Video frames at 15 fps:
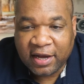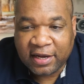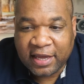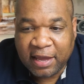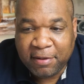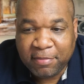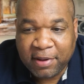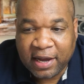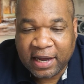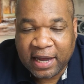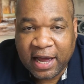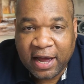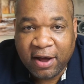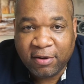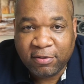came back
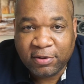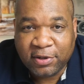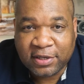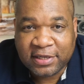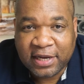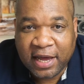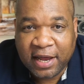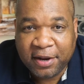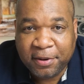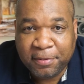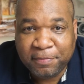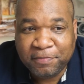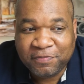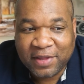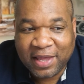out, looked at them,